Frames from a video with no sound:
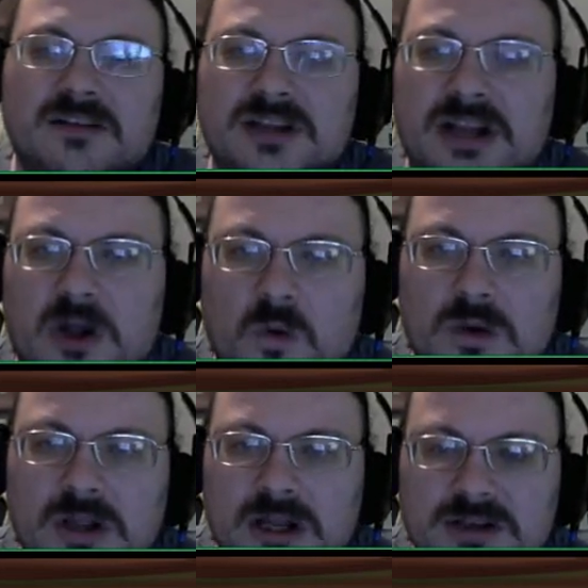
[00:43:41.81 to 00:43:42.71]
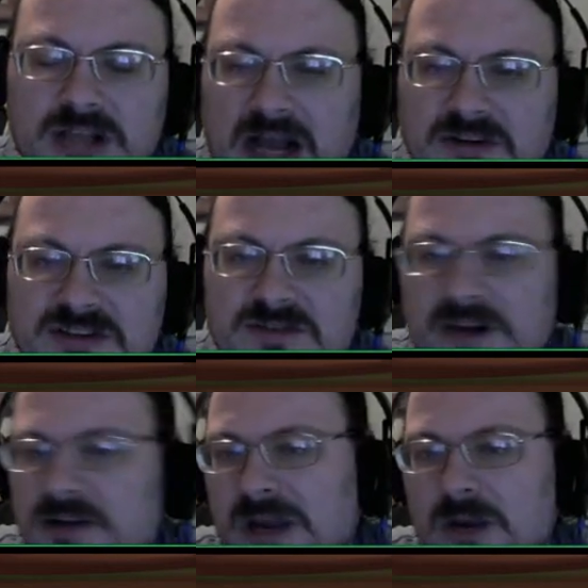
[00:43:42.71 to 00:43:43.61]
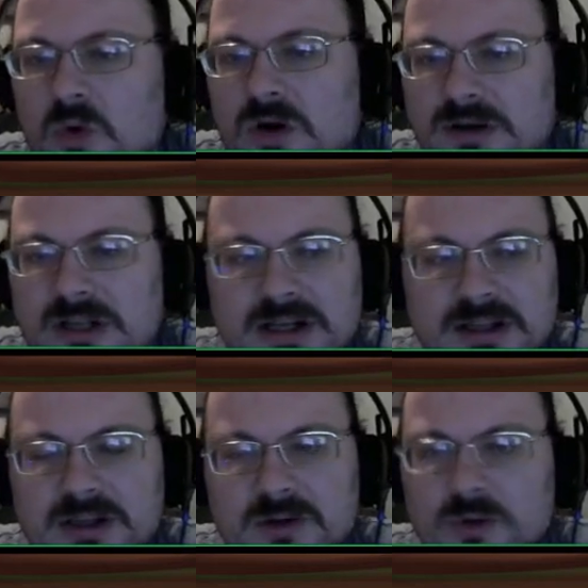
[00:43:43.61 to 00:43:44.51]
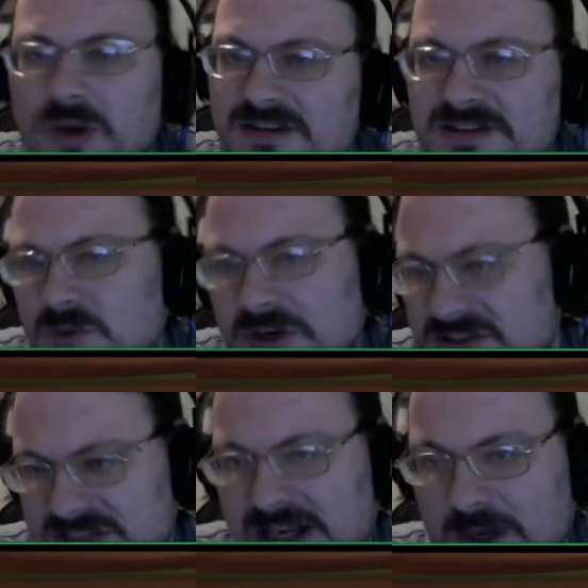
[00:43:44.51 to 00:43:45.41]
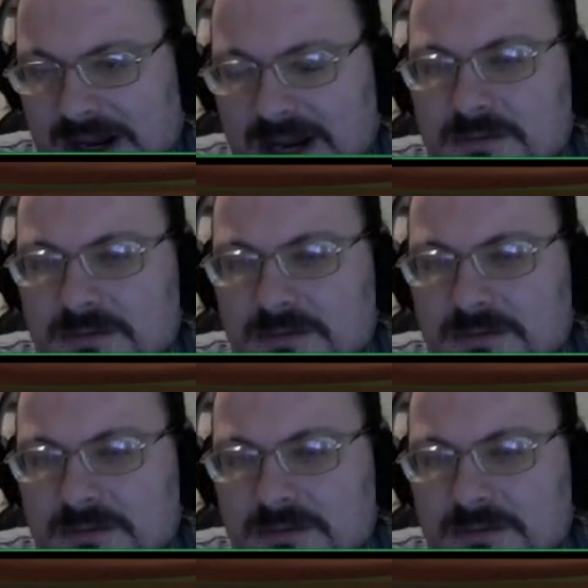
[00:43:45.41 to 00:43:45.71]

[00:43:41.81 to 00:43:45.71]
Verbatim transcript: You know, how does this affect my world? You ask these questions anyway,